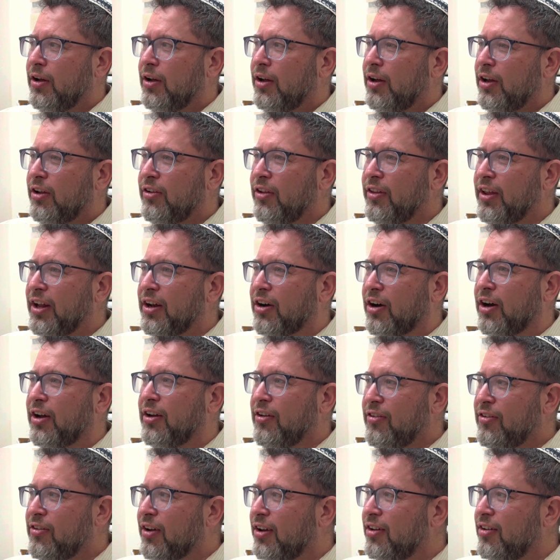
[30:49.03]
Isn't that
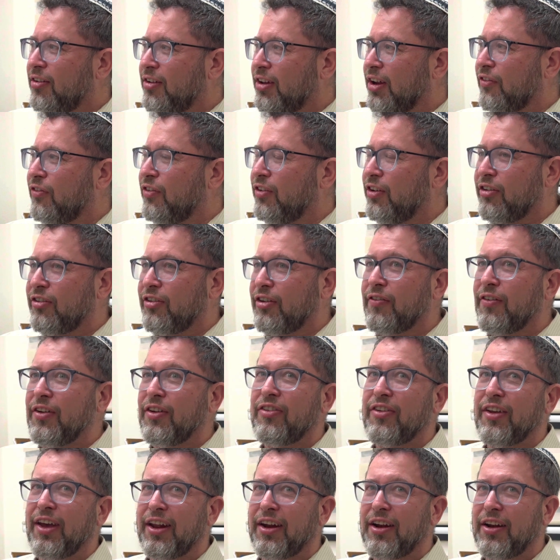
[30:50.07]
Einstein's definition of
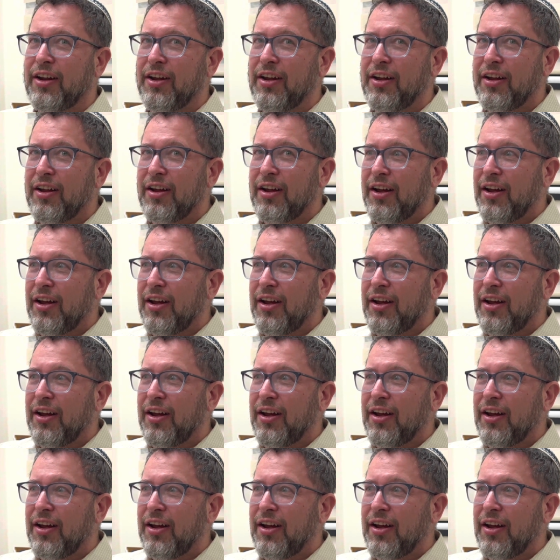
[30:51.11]
insanity?